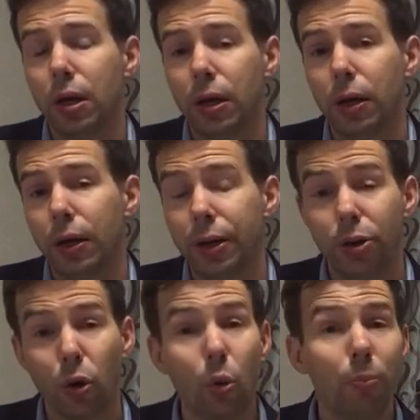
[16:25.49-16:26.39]
uh, in
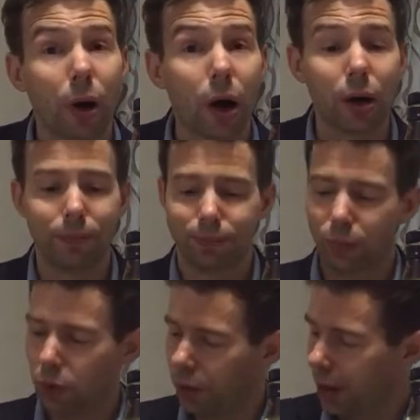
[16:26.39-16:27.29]
your home bar.
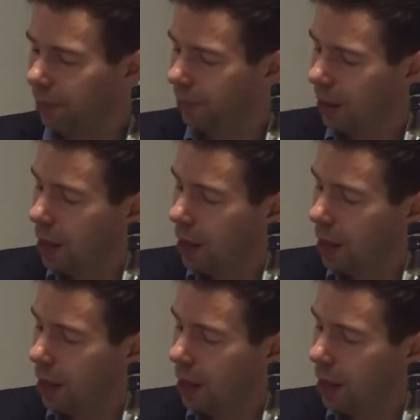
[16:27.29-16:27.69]
Okay.